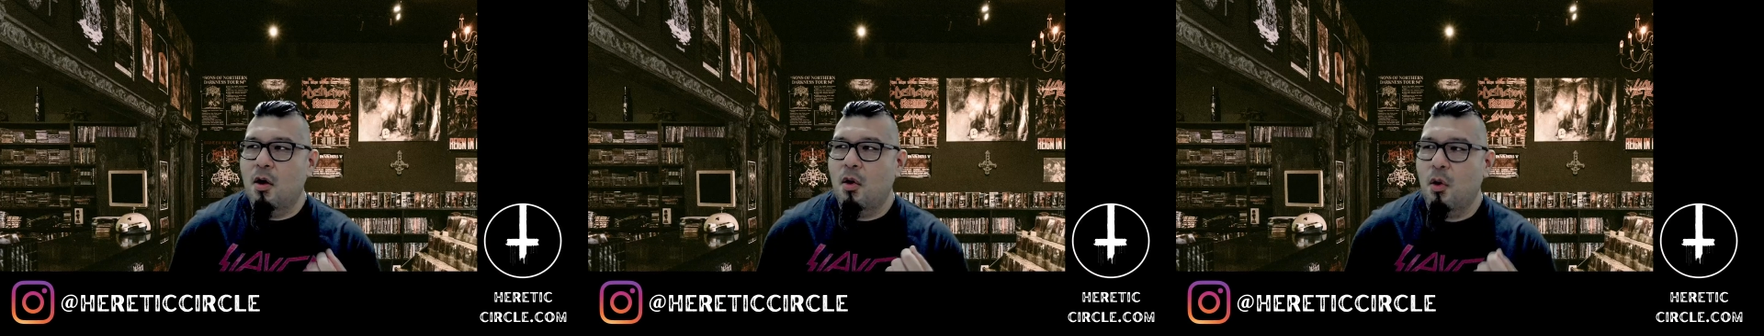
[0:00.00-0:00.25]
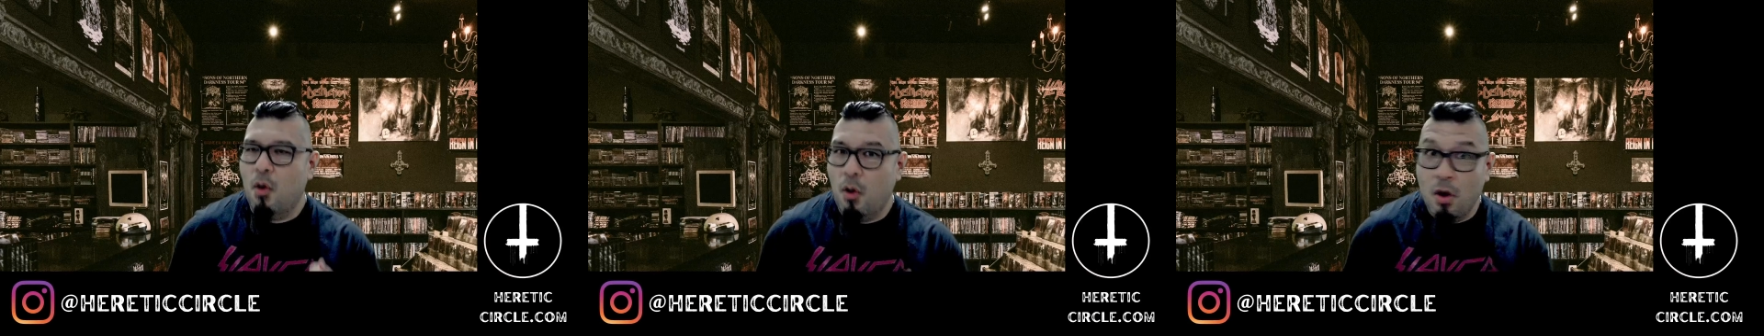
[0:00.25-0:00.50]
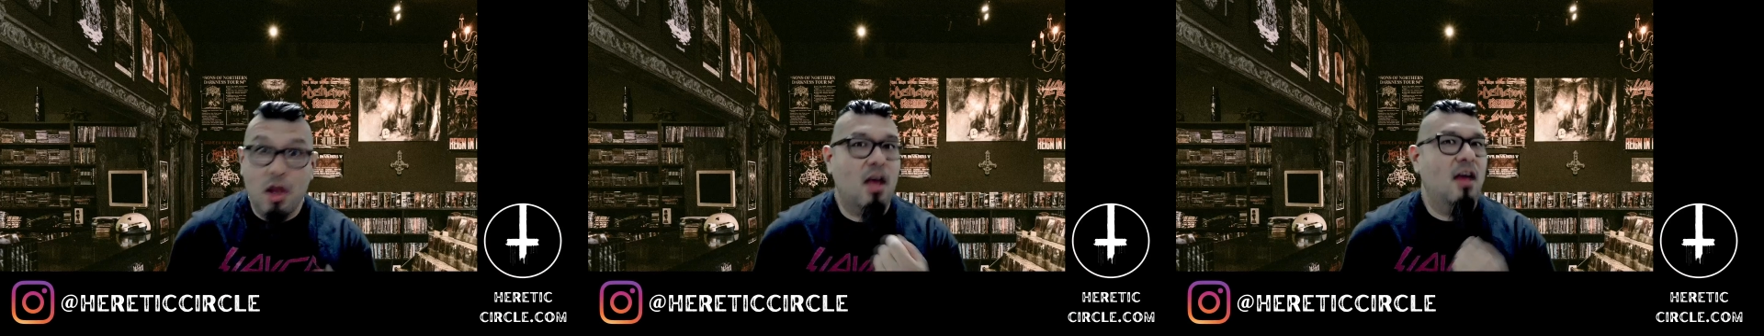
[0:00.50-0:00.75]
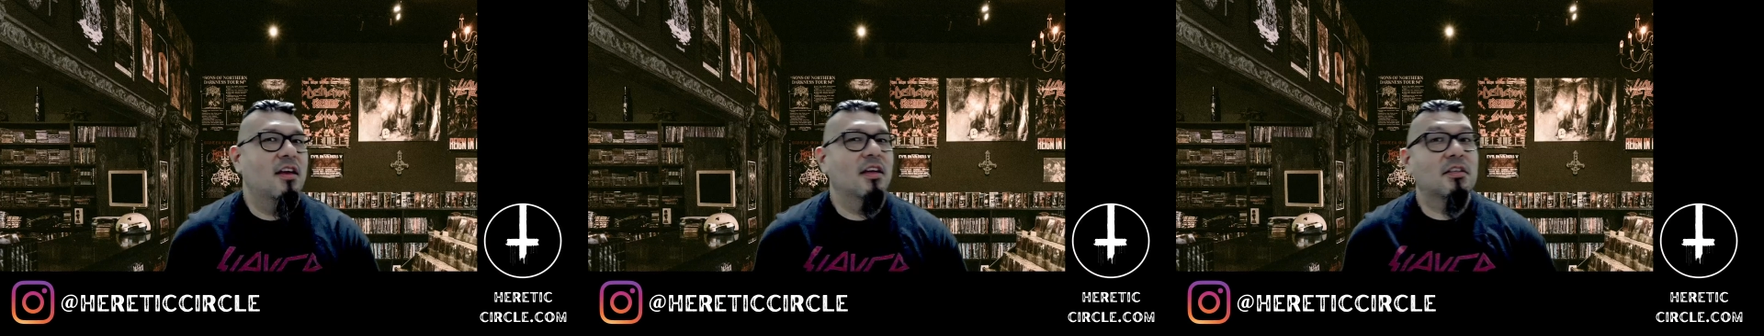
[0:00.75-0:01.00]
Oh yeah,
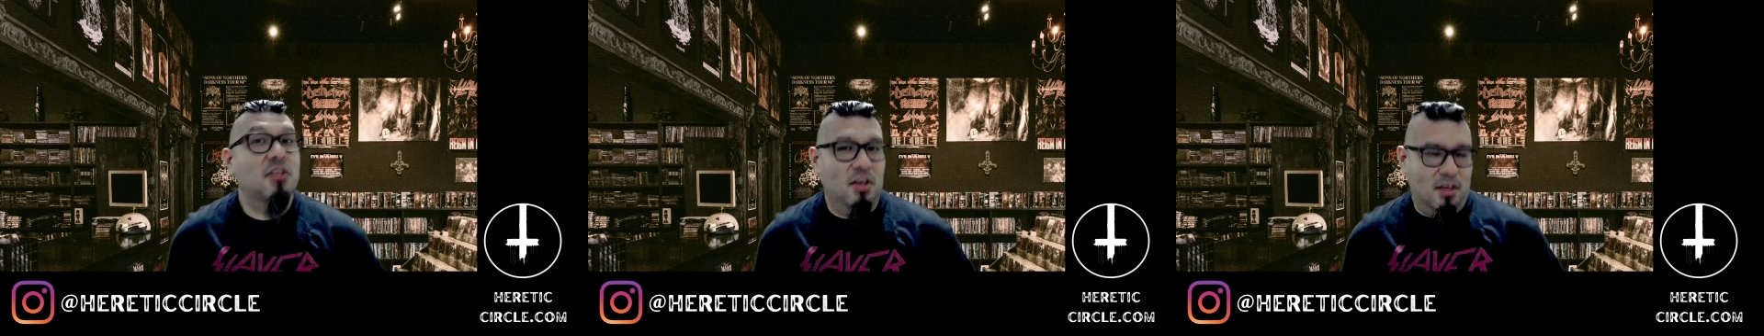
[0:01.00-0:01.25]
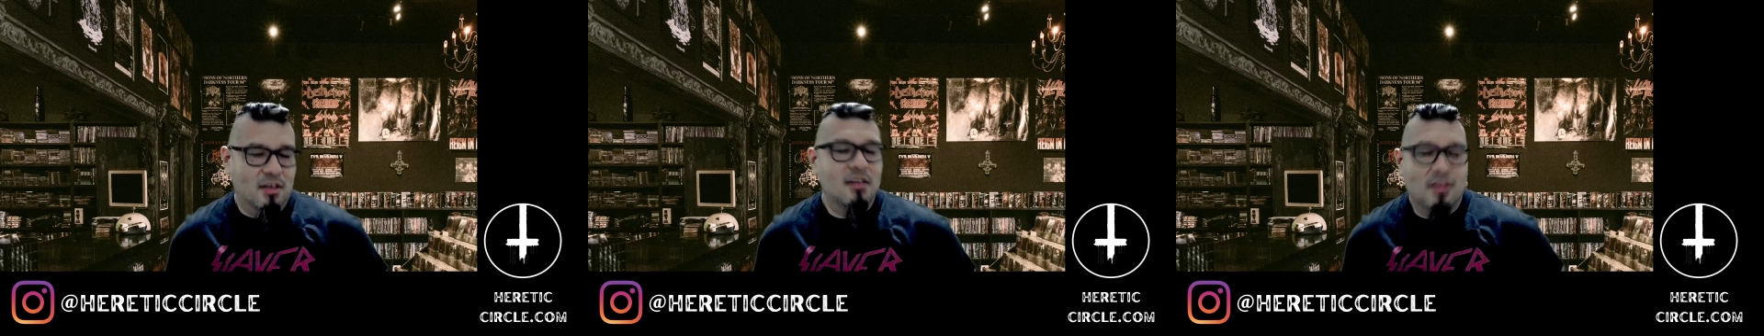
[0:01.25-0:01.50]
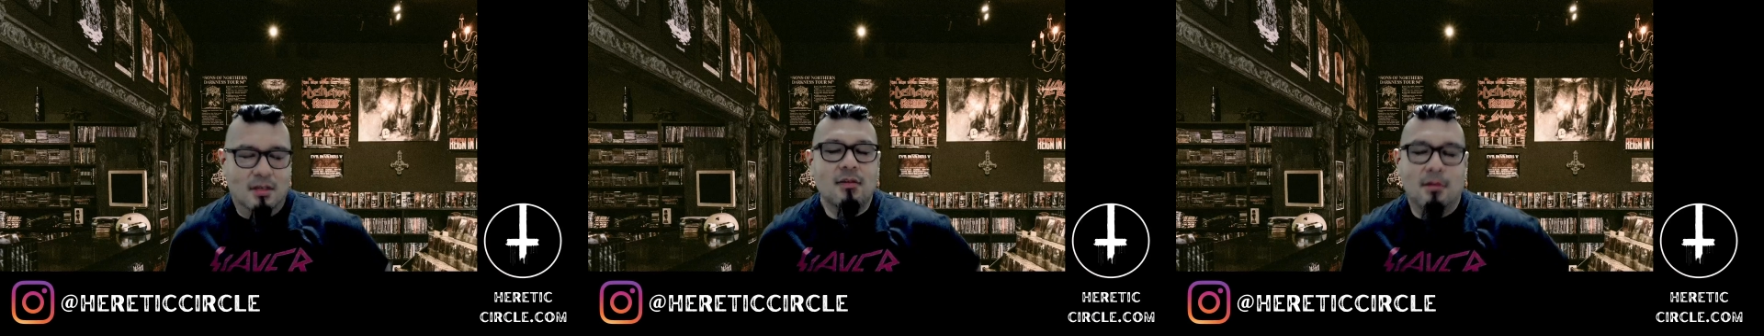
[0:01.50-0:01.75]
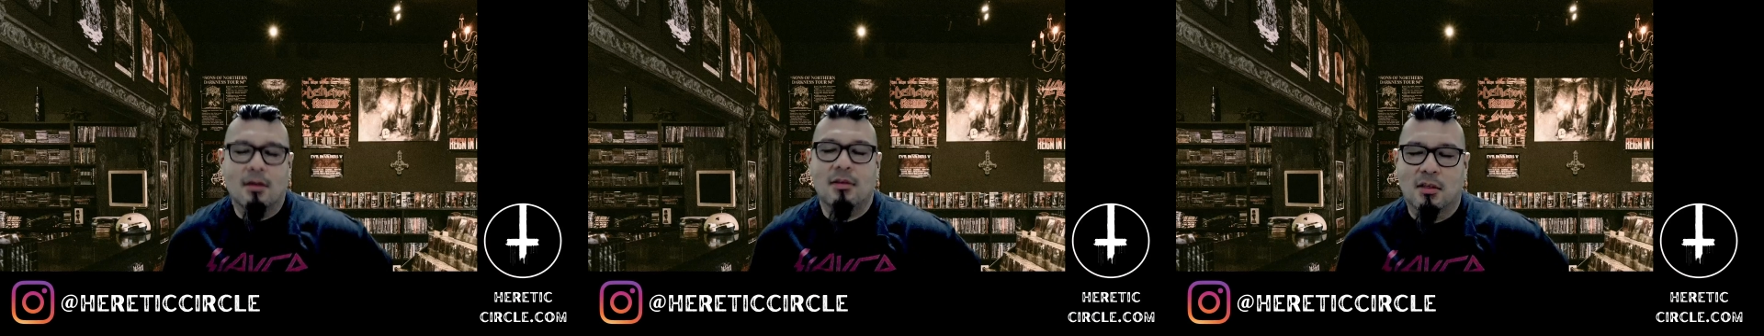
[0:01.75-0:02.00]
it's good.
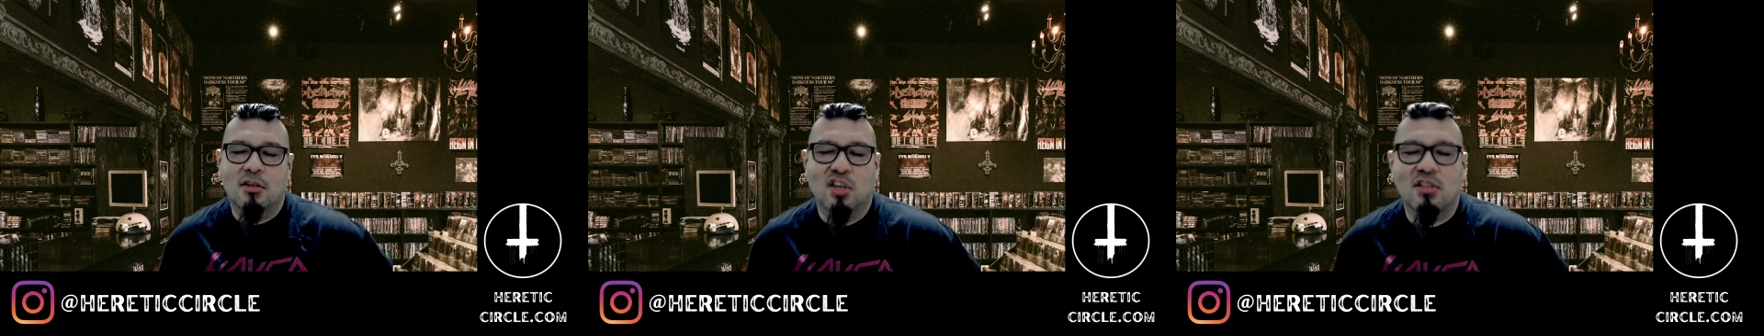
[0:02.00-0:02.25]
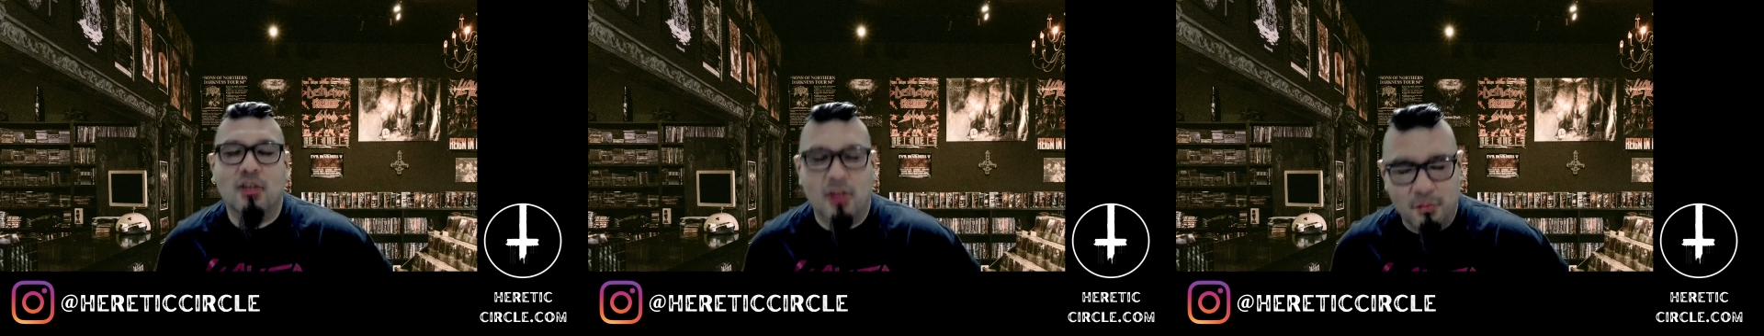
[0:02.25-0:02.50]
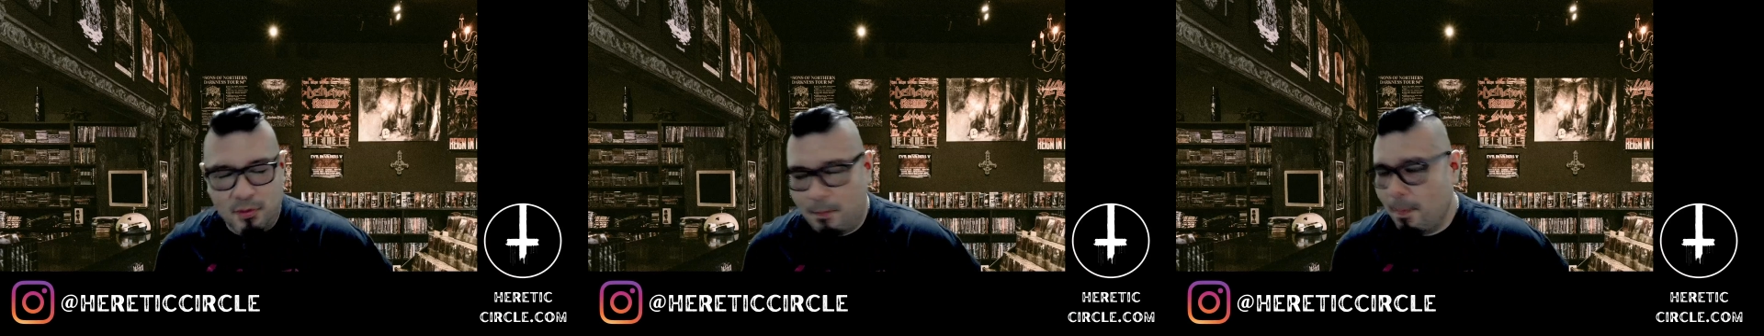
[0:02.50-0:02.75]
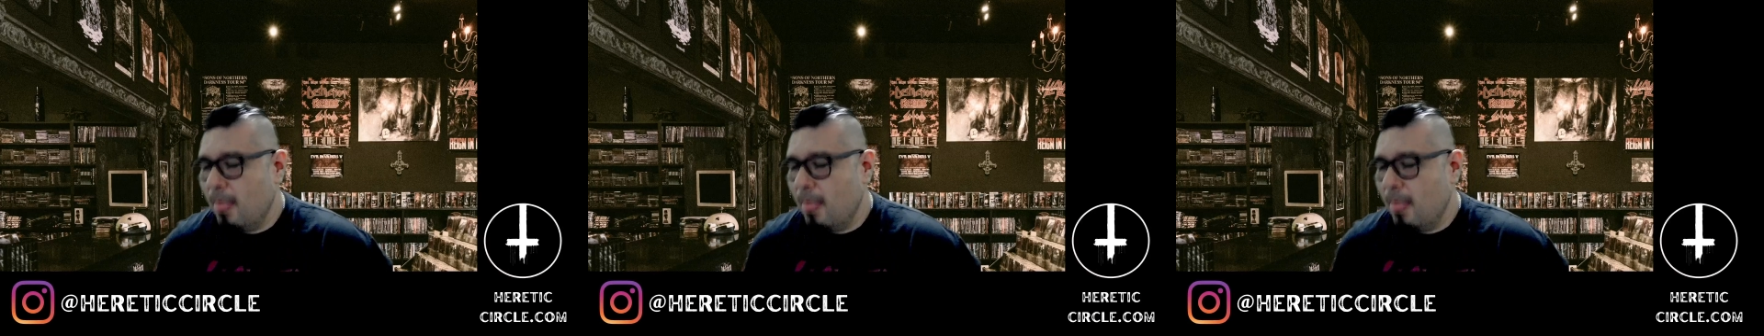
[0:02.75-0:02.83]
It's a good film.